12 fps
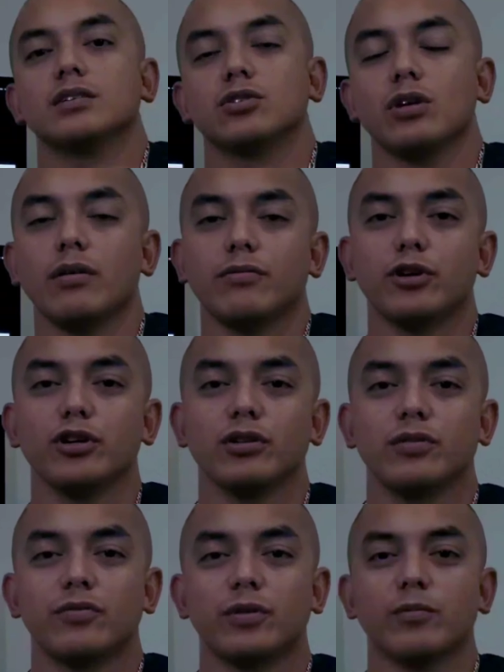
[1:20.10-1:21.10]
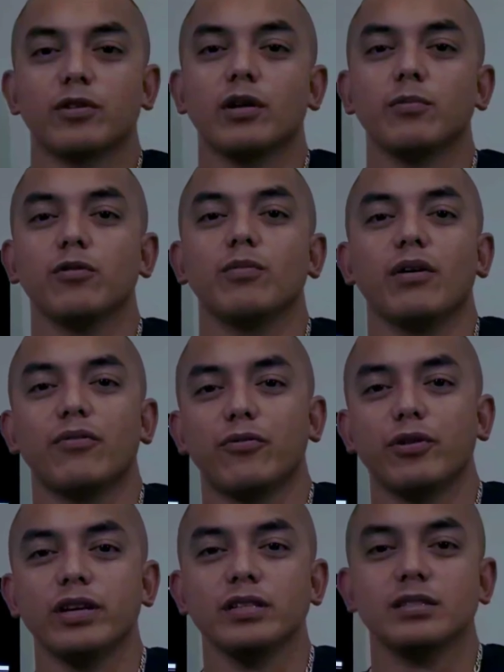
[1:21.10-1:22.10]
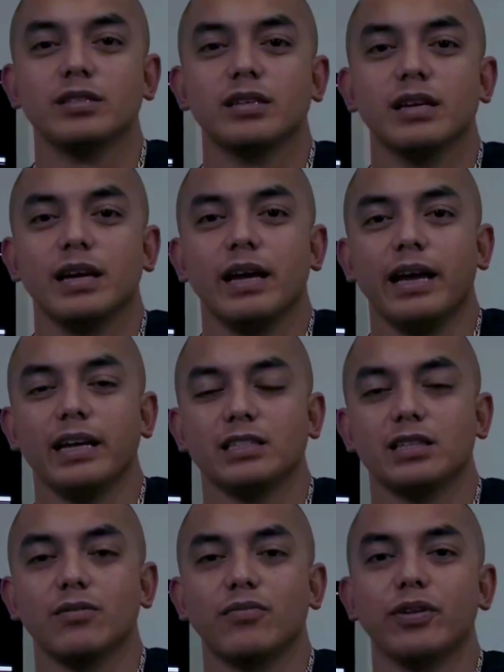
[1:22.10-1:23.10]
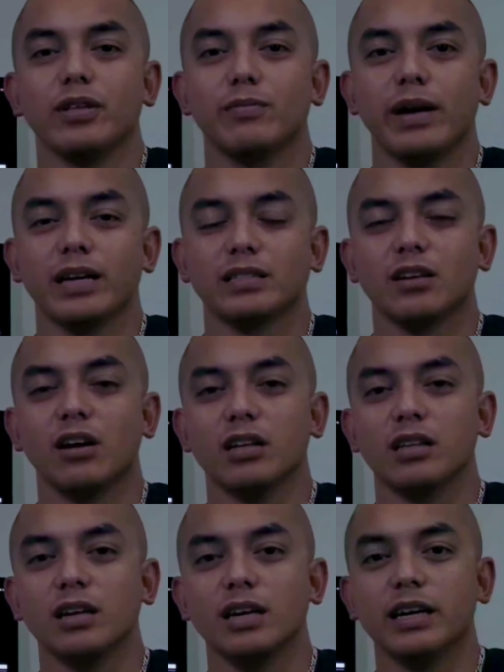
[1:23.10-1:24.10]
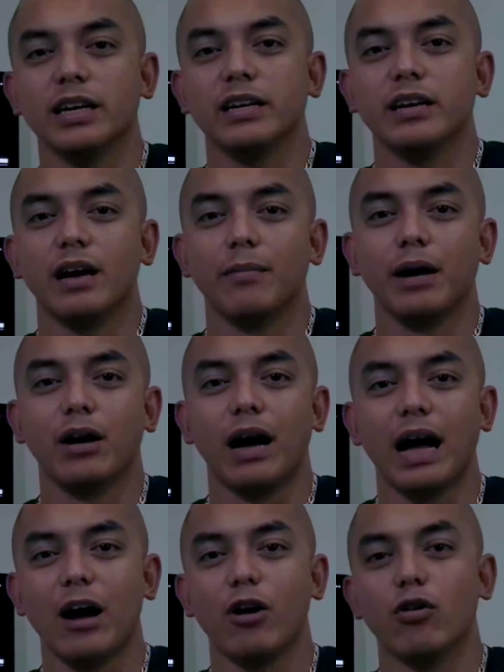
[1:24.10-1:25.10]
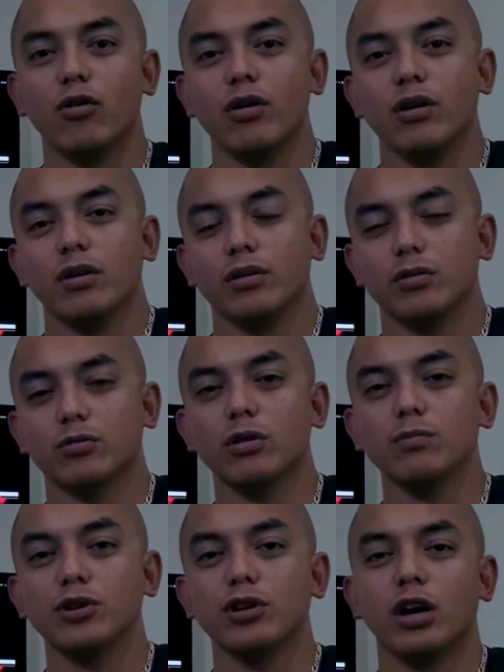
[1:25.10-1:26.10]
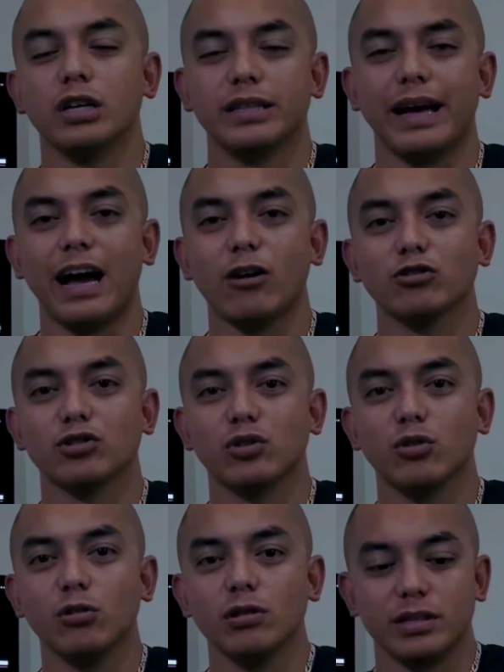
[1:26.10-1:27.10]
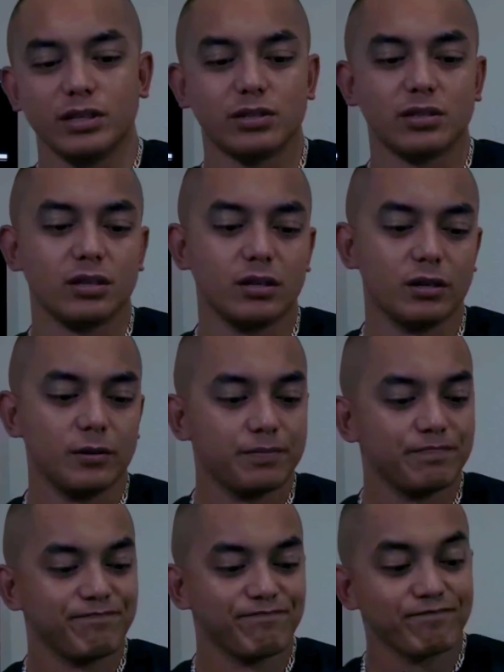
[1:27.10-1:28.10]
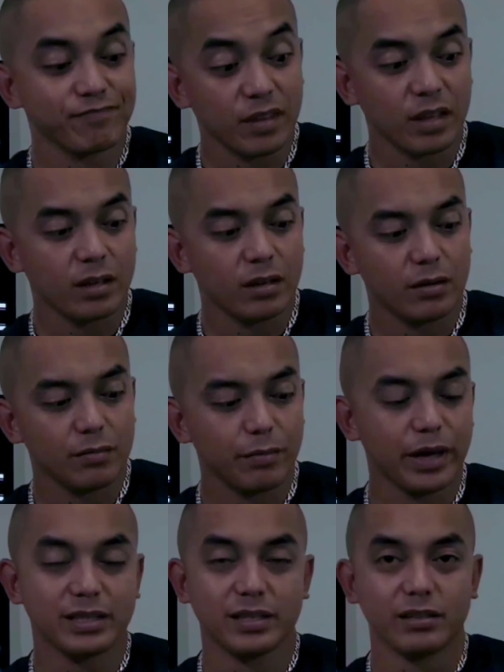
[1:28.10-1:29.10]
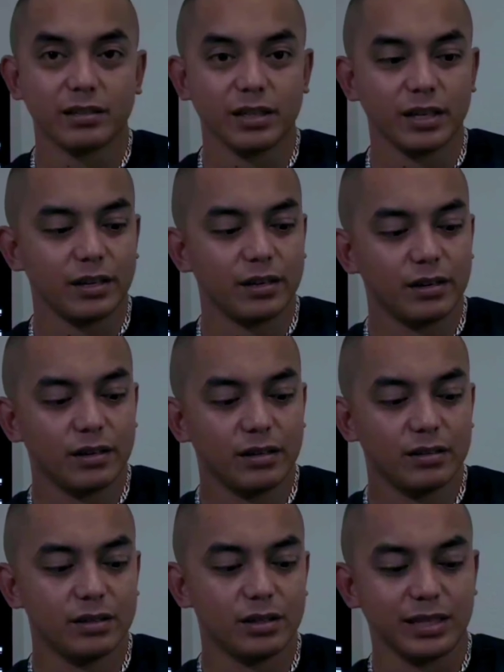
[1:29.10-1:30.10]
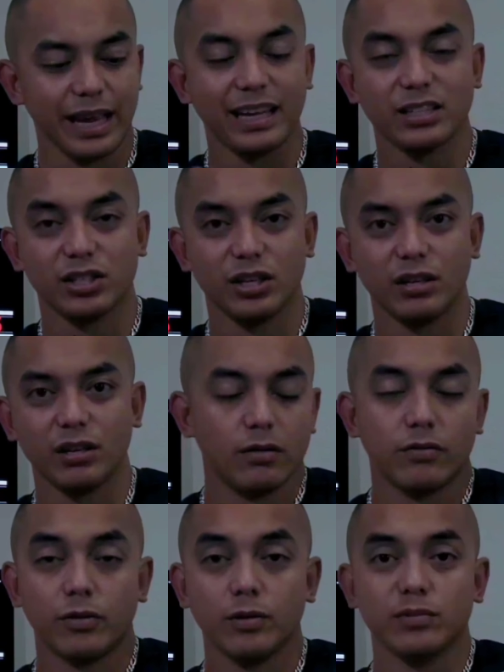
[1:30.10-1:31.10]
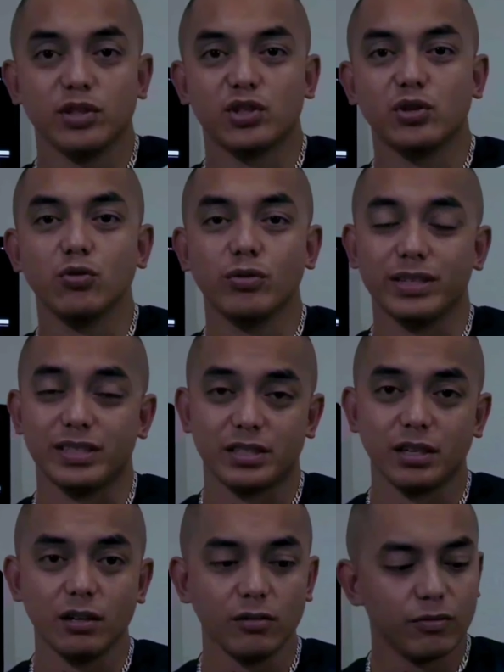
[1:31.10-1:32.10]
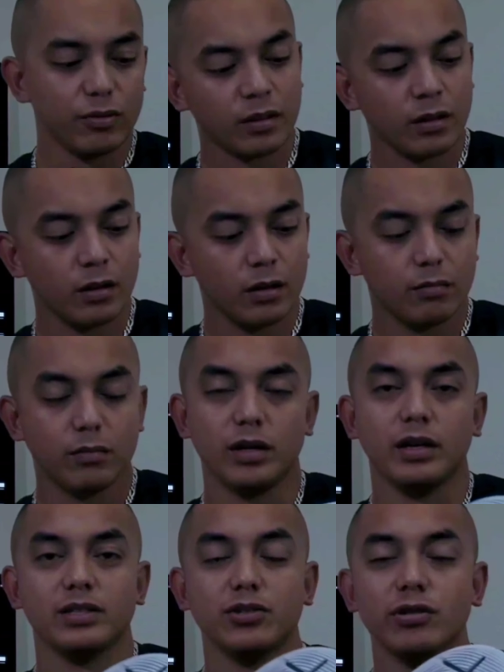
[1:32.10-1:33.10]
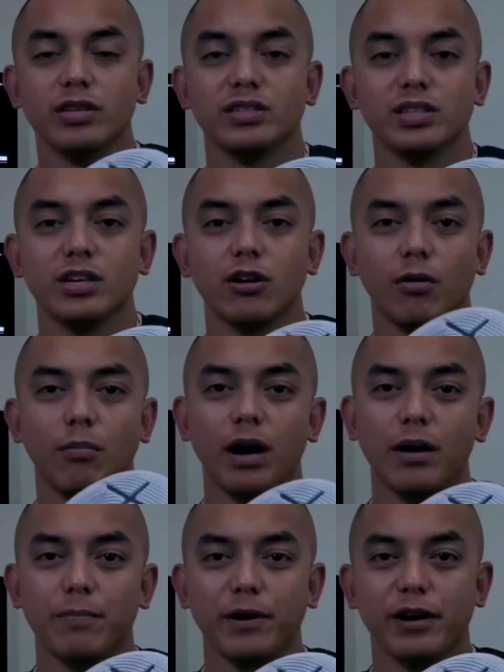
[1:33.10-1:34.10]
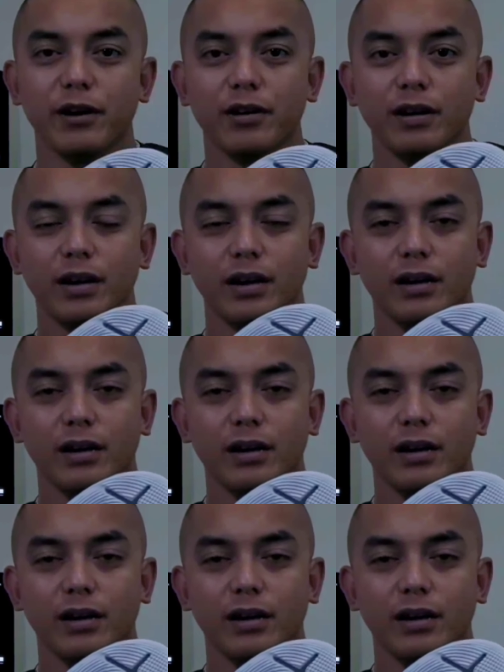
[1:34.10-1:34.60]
So I've heard from a couple of my friends and some feedbacks online about how the rubber on the outsole is basically detaching from the shoe itself. But as you can see on my pair,